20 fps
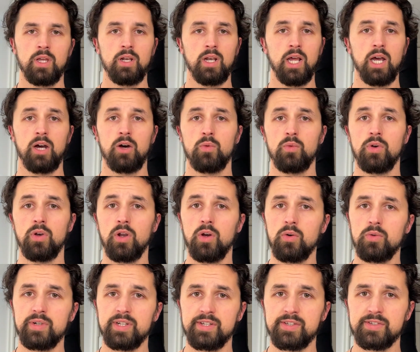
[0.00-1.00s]
Now,
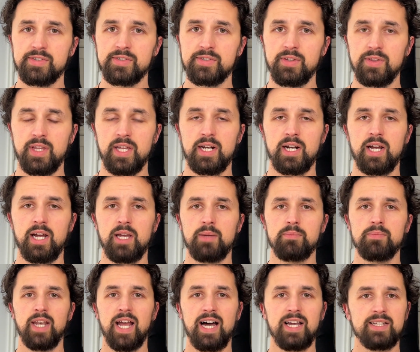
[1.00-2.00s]
notice that I'm
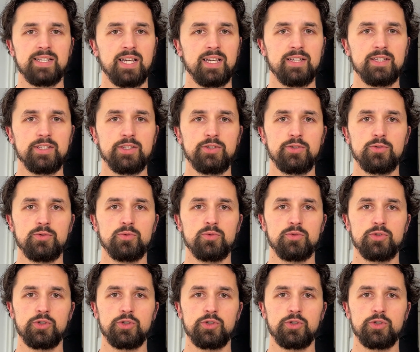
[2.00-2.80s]
not telling you